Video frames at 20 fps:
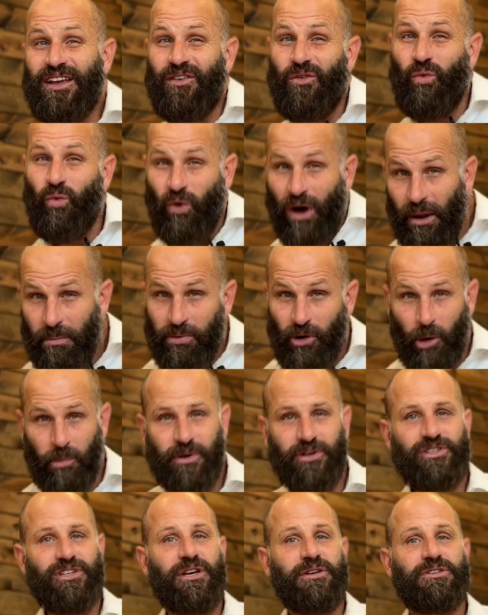of what
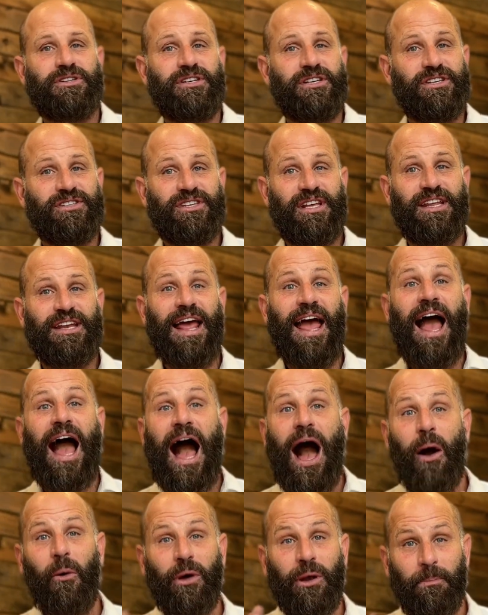proprioception is and
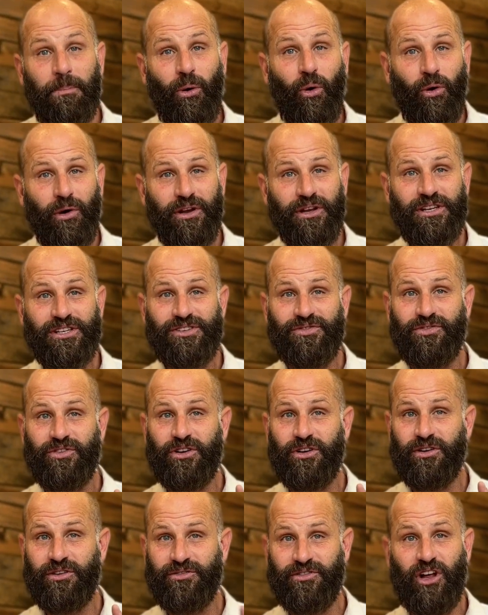how important it is for
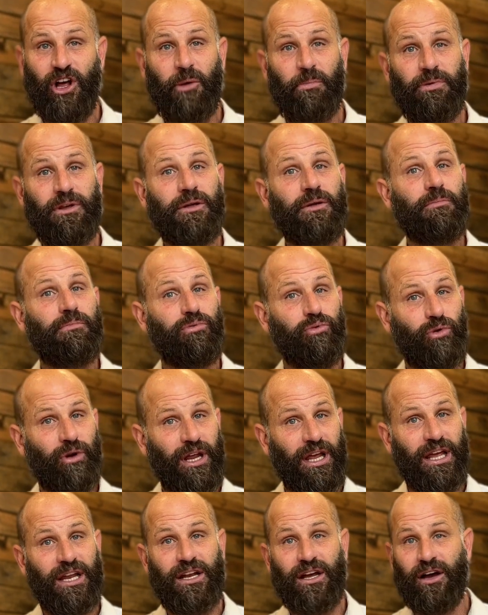your developing
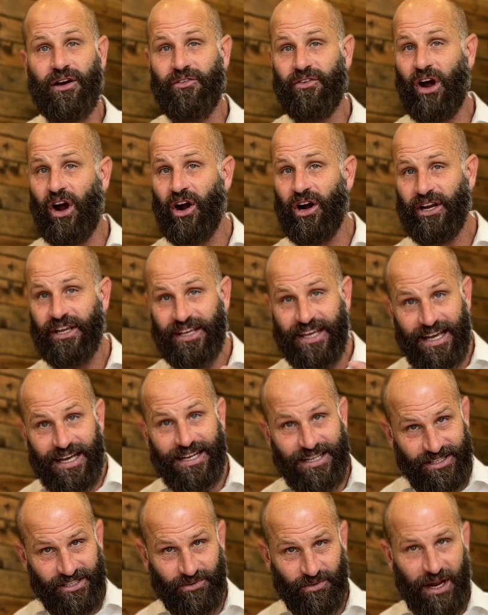brain of our
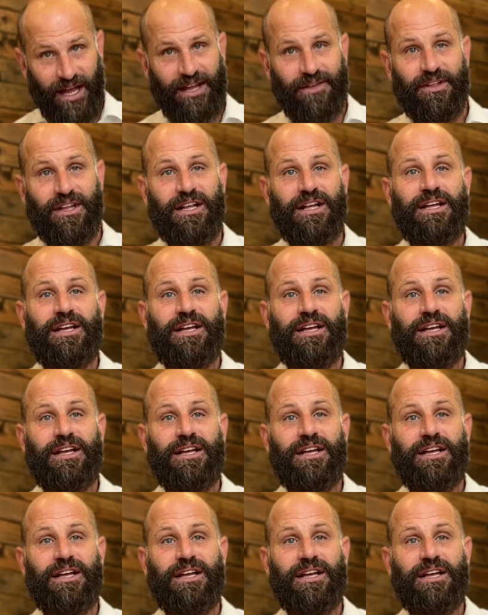kids, right?